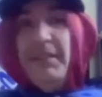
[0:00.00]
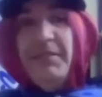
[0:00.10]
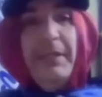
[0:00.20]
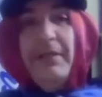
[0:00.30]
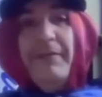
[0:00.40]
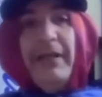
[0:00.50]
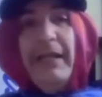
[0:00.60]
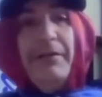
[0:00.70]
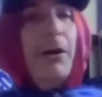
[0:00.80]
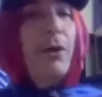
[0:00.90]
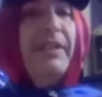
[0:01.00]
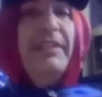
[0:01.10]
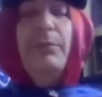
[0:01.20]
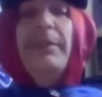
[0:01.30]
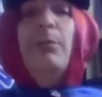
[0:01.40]
he's been a fan
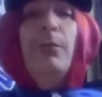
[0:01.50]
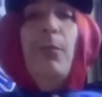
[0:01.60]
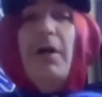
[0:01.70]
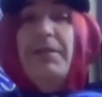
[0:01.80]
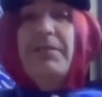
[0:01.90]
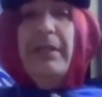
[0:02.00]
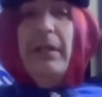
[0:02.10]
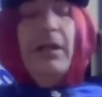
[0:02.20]
always. We'd watch,